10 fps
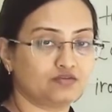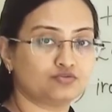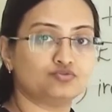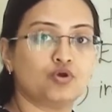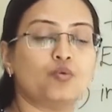
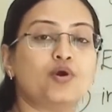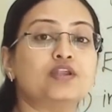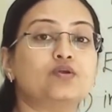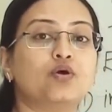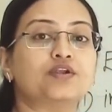to
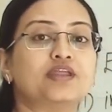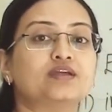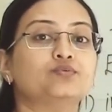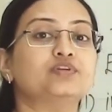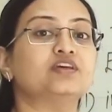avoid contact
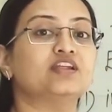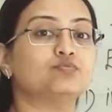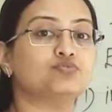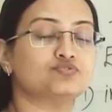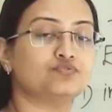with
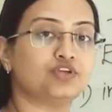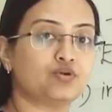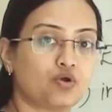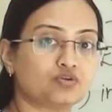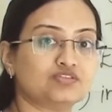atmospheric
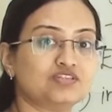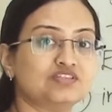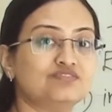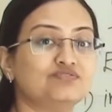oxygen,